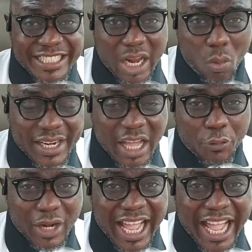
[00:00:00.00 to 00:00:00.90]
Nigeria
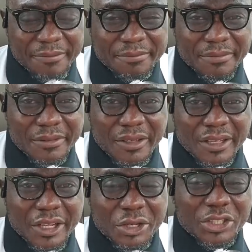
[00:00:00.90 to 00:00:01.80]
wonderful, eh?
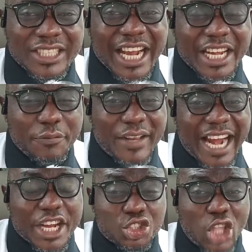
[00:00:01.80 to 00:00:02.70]
You said if
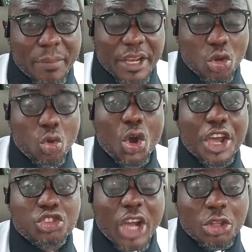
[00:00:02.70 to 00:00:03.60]
they are disturbing you,
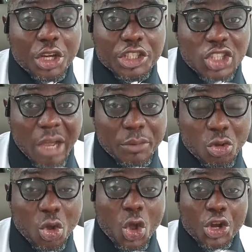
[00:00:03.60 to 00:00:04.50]
who is going to disturb
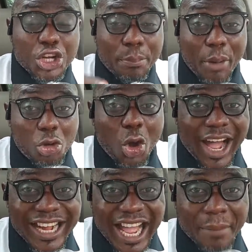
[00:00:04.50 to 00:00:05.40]
you? The
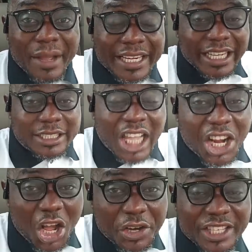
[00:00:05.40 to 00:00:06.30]
Boko Haram, the
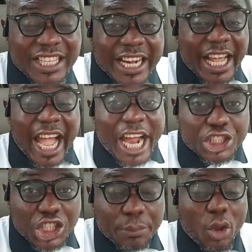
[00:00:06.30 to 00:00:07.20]
terrorists, the
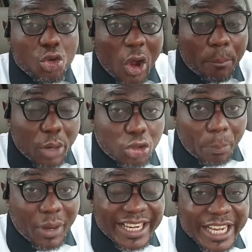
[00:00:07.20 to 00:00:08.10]
hardship you have
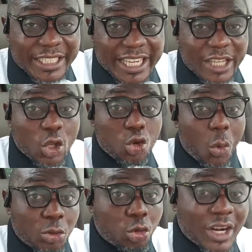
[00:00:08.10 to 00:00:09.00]
brought upon Nigerians,
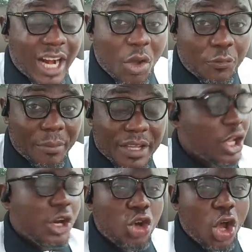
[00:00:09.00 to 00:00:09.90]
you want to run away from
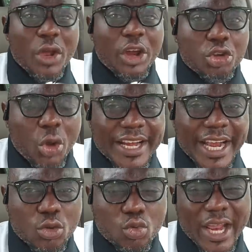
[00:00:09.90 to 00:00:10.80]
it? No, you are not
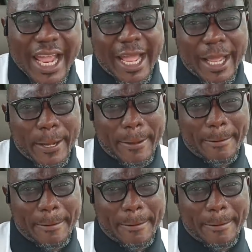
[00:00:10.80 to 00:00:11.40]
going anywhere.